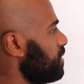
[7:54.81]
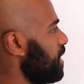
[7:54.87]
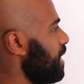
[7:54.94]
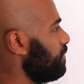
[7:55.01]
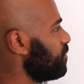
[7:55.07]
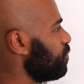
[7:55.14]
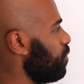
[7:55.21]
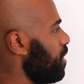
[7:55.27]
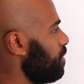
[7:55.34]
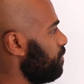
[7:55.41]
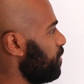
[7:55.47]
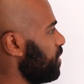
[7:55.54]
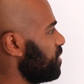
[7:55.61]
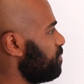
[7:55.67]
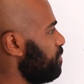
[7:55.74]
times 1
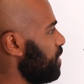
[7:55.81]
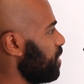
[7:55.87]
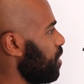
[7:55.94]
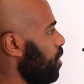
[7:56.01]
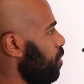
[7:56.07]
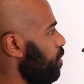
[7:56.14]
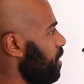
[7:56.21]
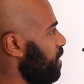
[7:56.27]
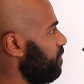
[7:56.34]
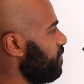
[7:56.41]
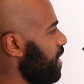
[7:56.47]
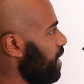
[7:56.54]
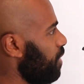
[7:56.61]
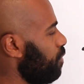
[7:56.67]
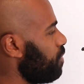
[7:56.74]
plus big O of,
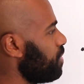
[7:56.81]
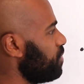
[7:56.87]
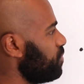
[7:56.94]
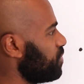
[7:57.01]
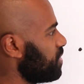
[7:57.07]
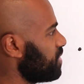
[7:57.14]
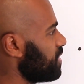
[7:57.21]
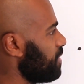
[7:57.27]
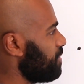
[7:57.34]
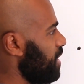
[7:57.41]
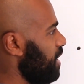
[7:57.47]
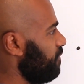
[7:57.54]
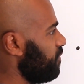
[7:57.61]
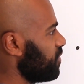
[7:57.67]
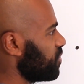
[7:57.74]
I don't want to use the same
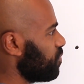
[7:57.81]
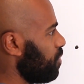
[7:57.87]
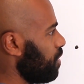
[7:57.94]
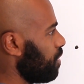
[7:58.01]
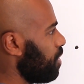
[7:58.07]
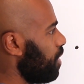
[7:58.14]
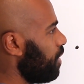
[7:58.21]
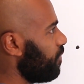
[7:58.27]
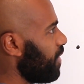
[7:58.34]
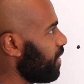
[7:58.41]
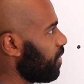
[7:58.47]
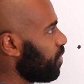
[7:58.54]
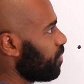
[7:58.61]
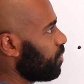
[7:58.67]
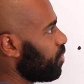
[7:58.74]
alpha, so I'll call that
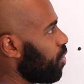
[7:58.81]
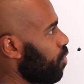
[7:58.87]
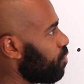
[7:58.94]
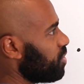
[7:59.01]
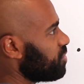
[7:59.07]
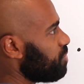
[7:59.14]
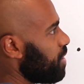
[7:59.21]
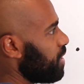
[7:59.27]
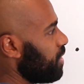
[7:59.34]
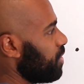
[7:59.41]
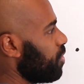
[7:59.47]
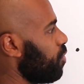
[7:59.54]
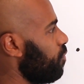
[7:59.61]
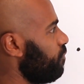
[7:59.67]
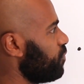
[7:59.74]
corresponding
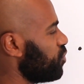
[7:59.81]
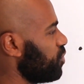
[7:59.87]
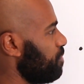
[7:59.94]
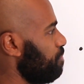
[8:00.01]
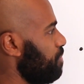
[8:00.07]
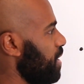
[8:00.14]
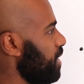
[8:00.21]
coefficient